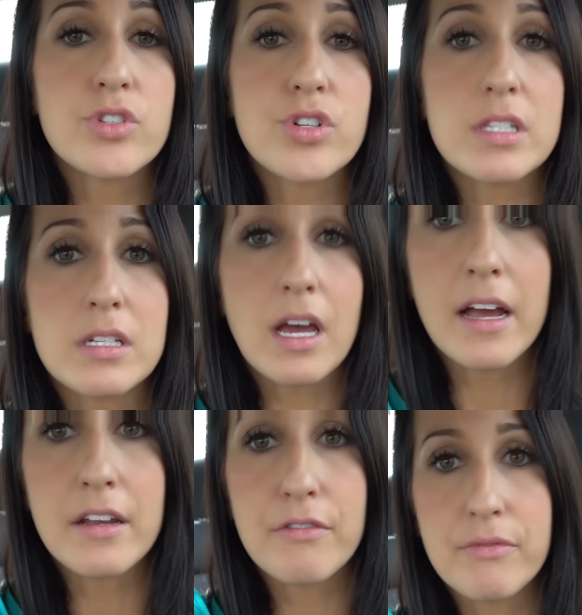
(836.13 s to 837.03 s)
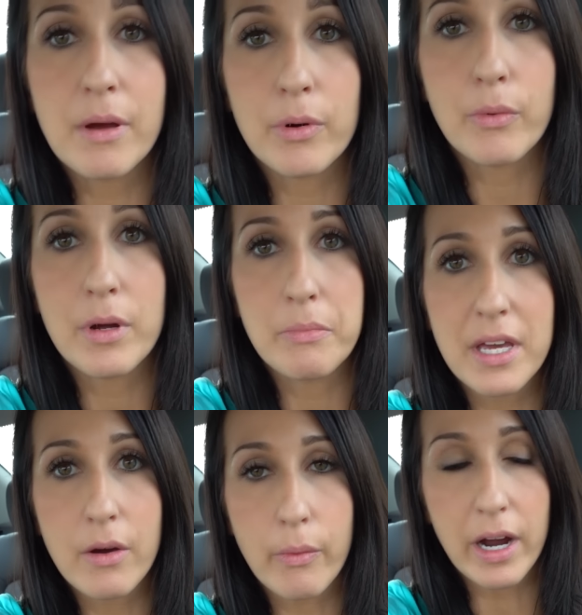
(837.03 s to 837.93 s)
it's just kind of, number one,
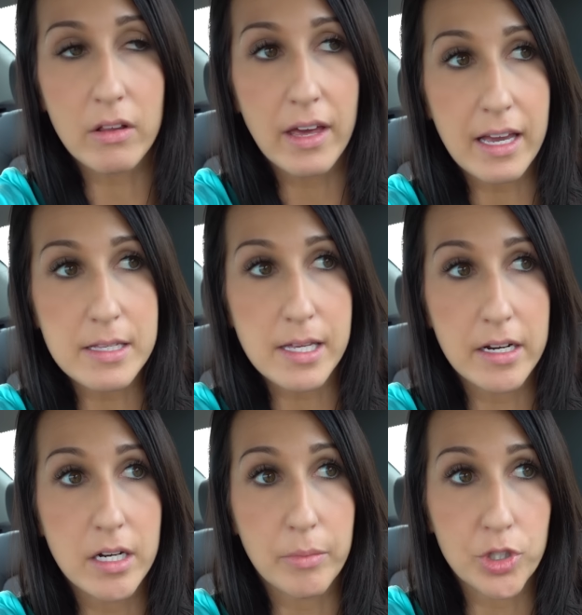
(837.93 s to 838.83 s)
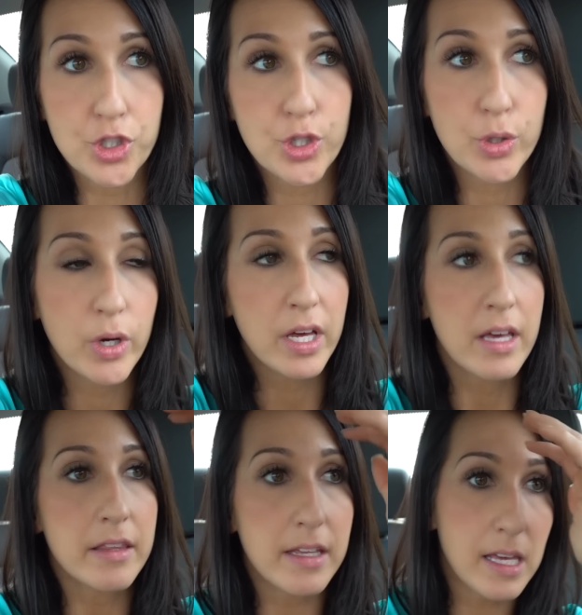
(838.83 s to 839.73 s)
being aware, like I said, and number two,
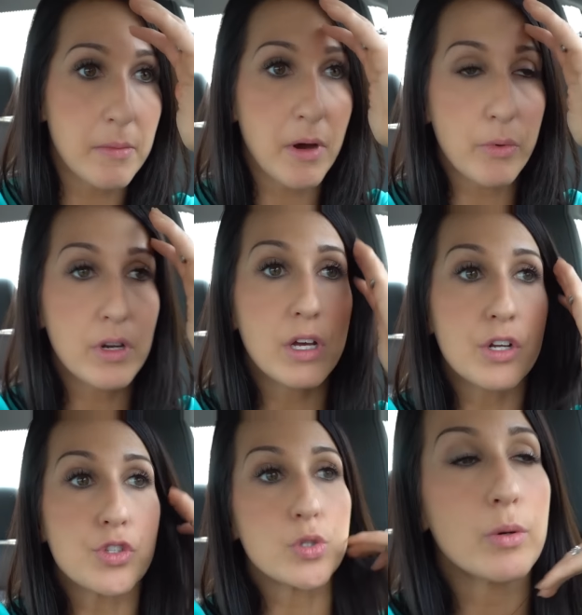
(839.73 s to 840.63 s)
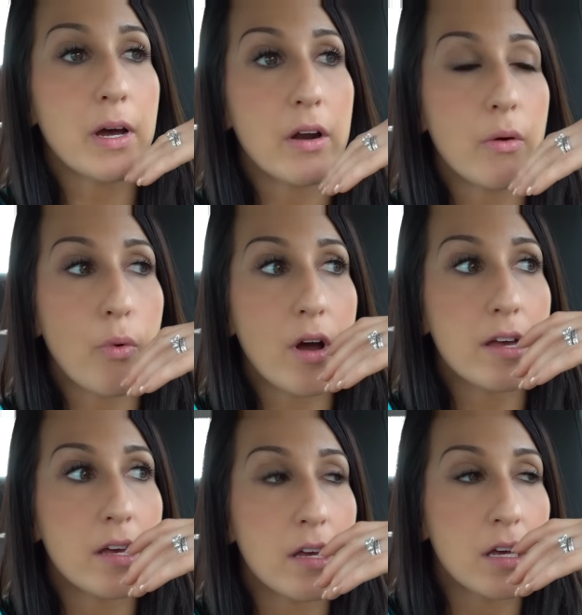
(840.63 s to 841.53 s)
thinking about what are you going to about it, what,